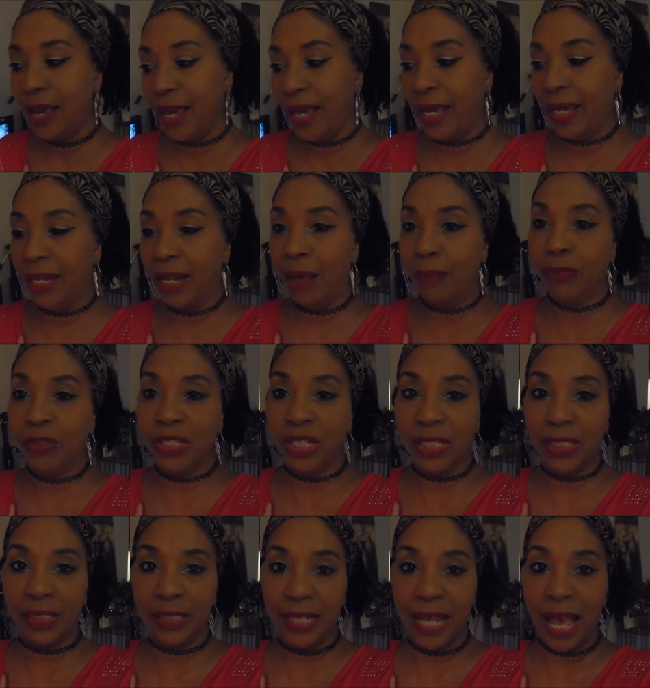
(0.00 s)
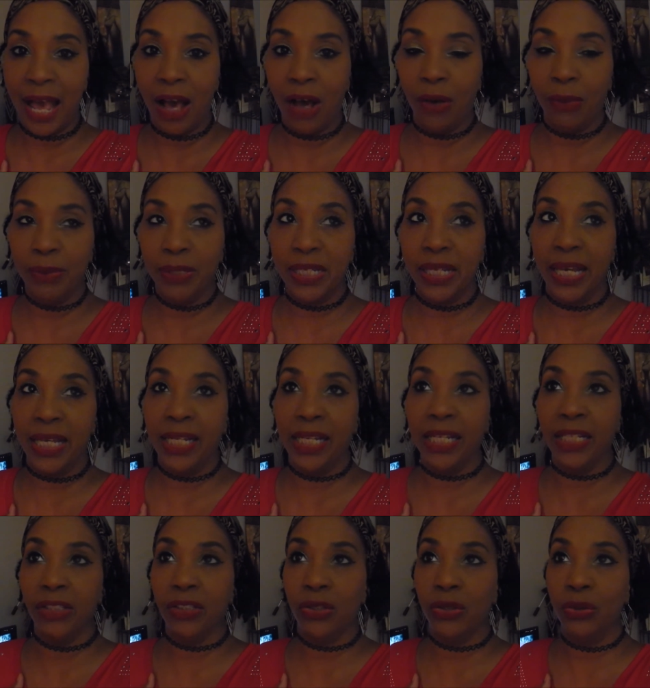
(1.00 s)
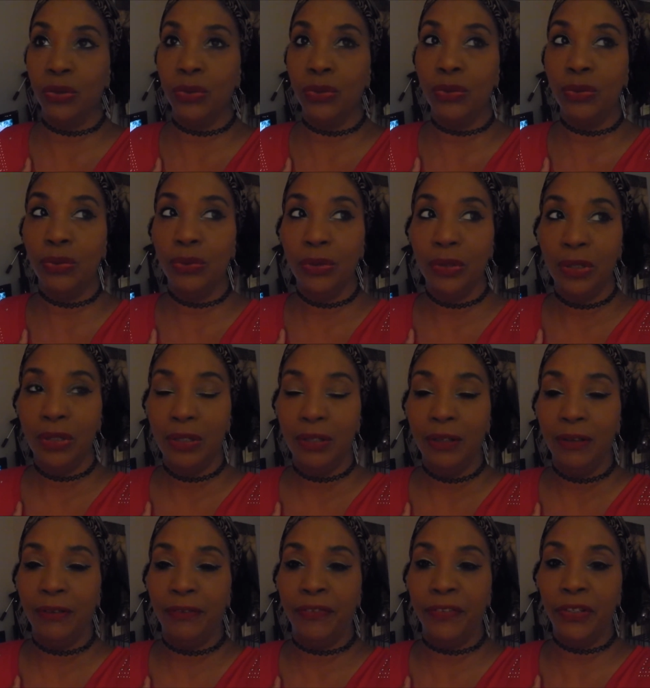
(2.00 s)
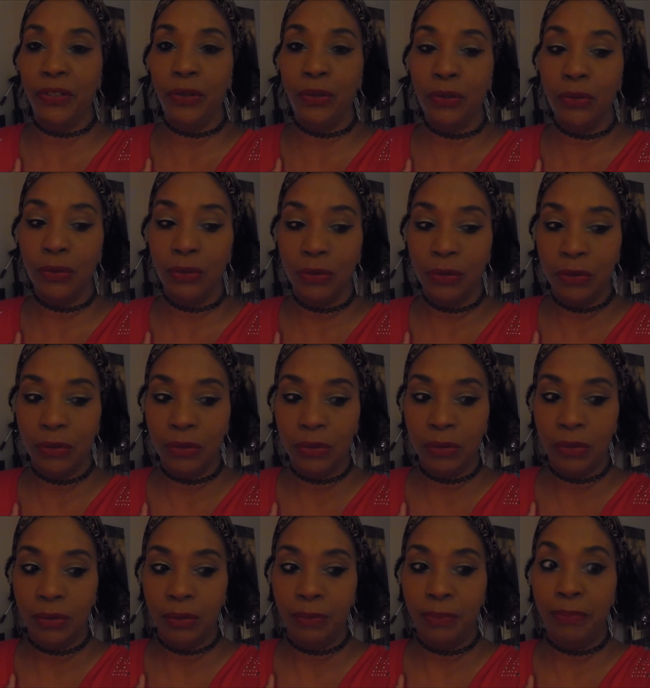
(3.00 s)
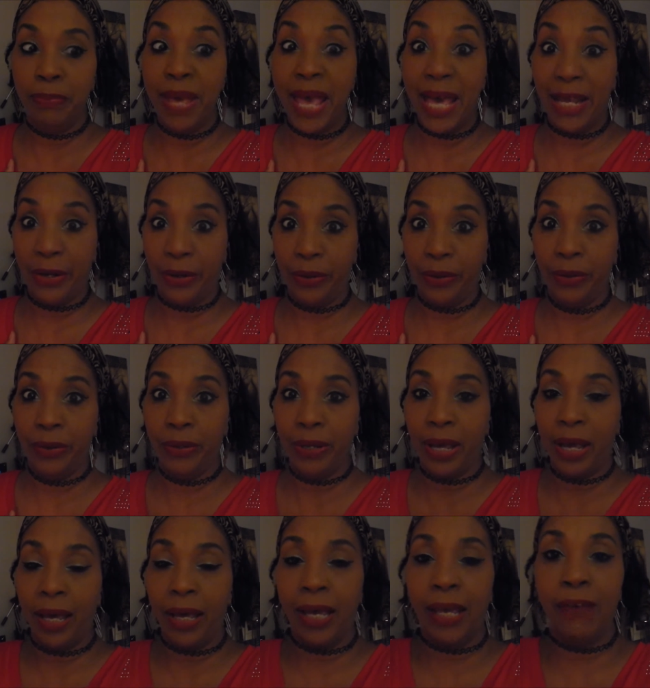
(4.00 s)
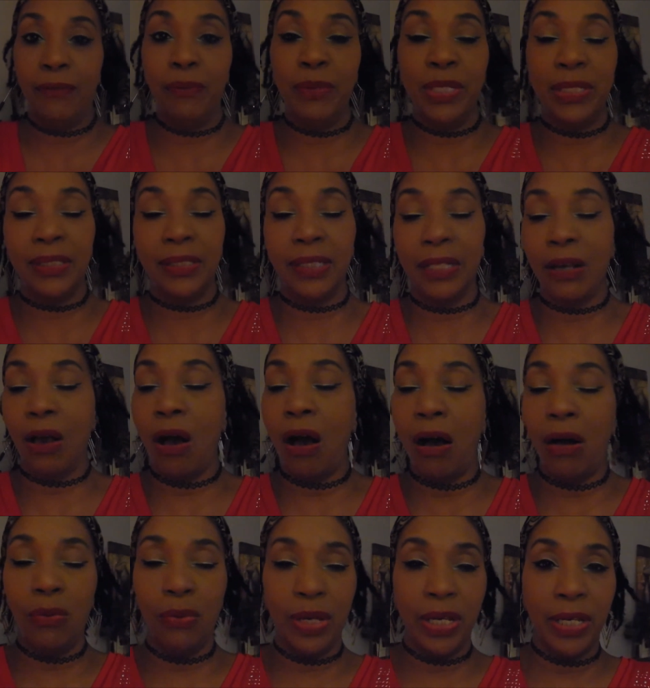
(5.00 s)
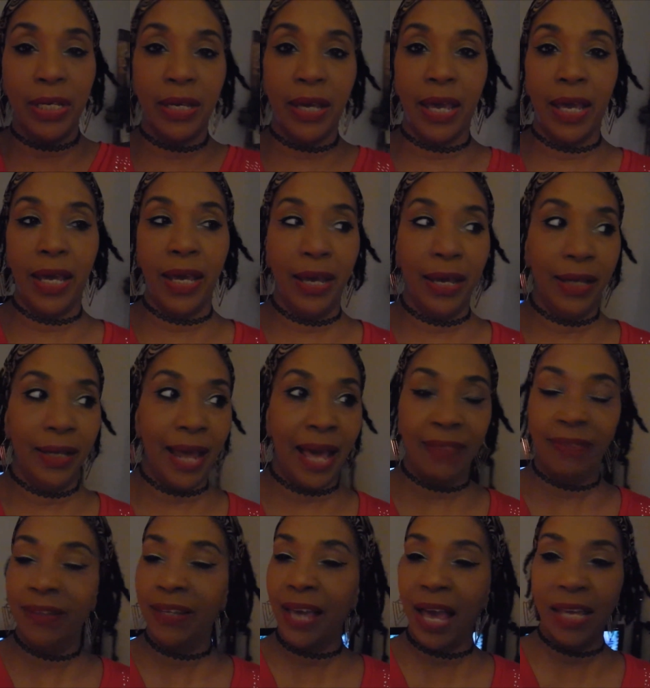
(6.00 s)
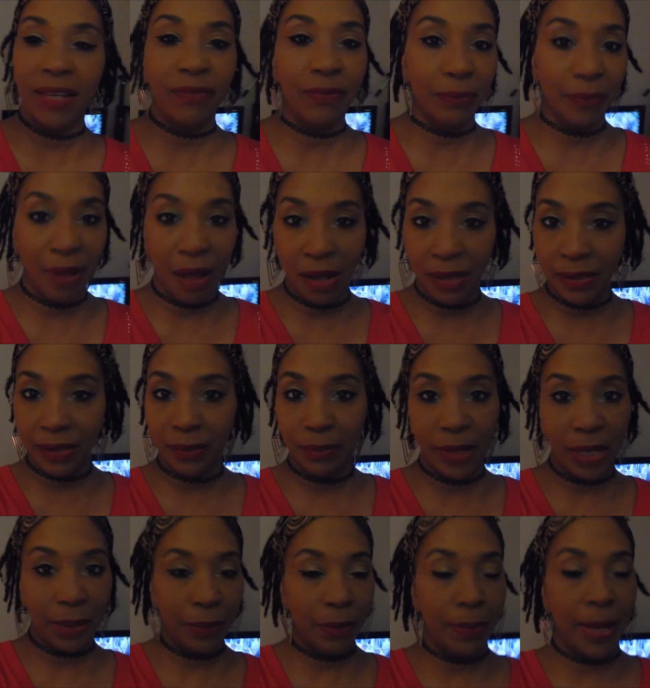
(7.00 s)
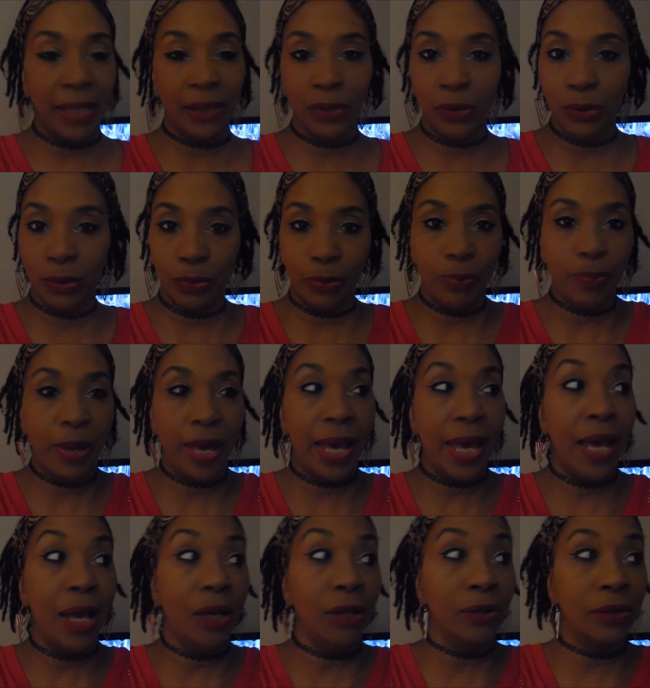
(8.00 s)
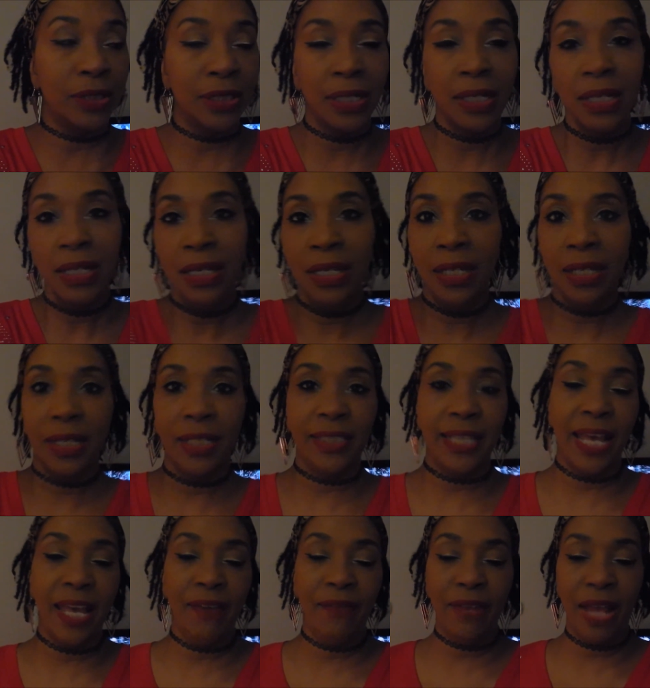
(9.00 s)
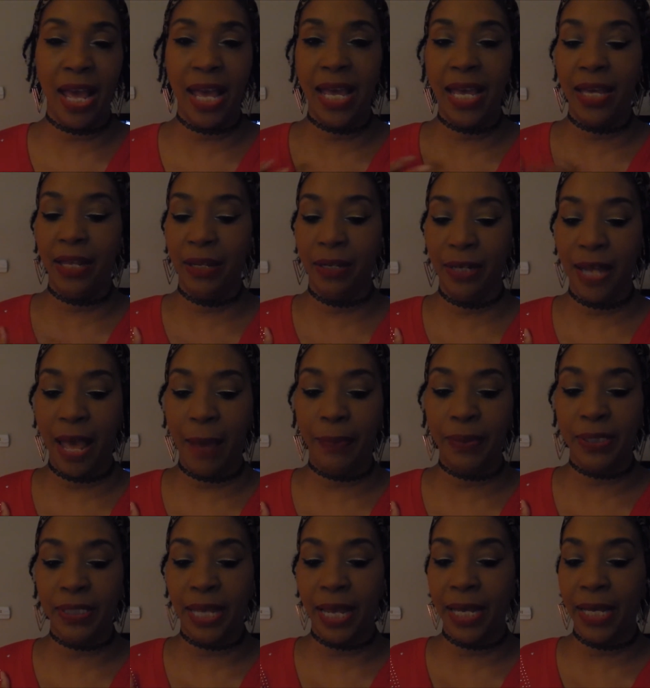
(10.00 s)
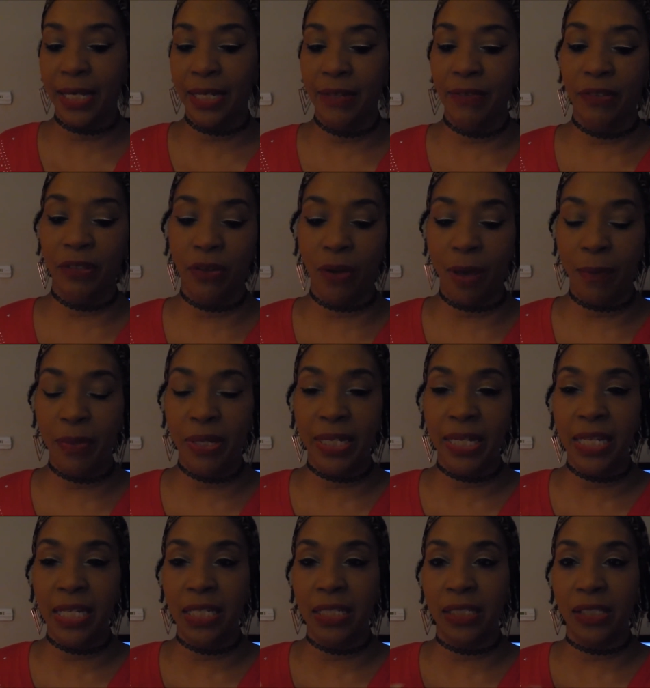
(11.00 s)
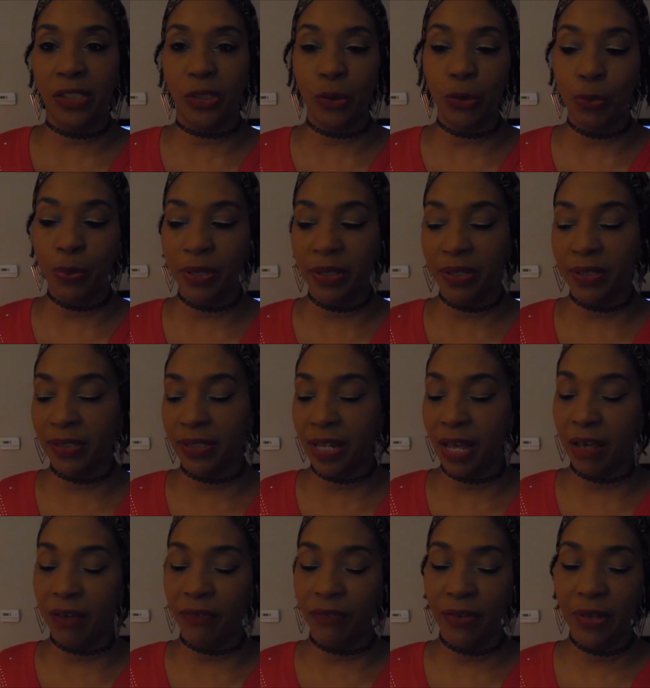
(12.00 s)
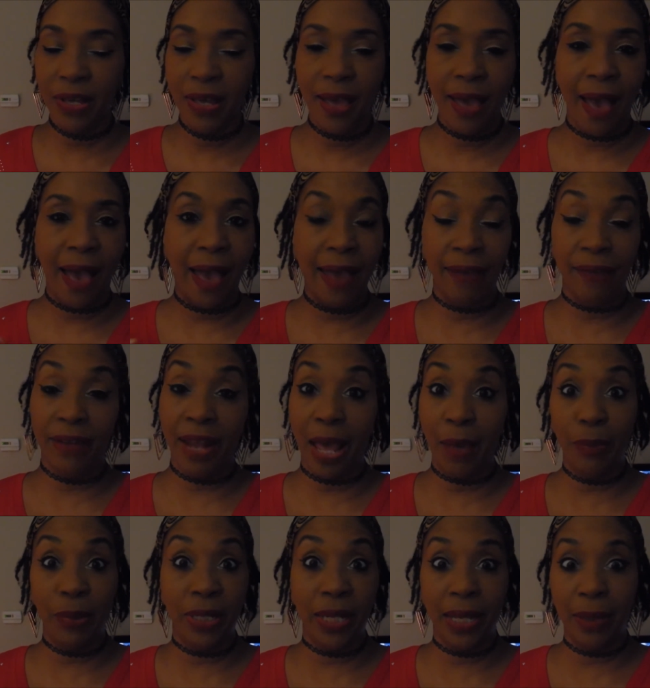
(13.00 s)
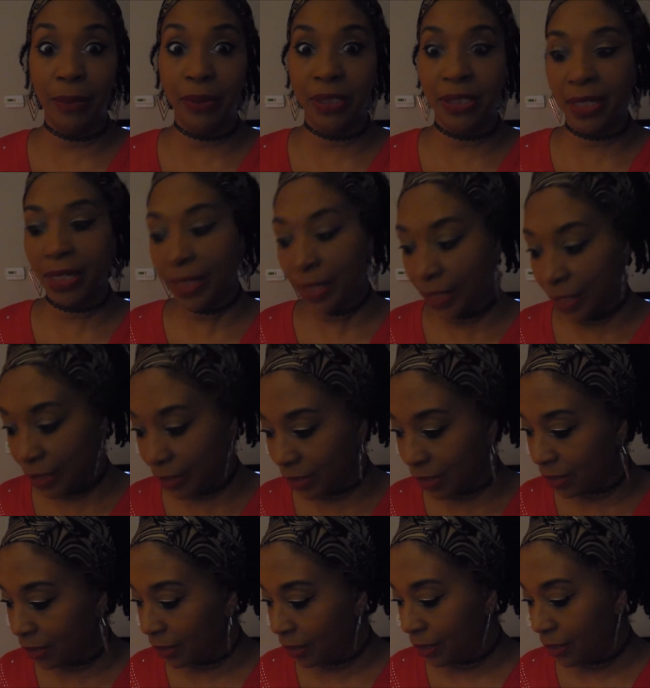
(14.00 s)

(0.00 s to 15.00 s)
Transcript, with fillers: and I'm just now beginning to feel better. I have been sick all week, and I think I even lost maybe about two or three pounds because I have not had an appetite, even though I've been eating soup and stuff. I have not been able to eat,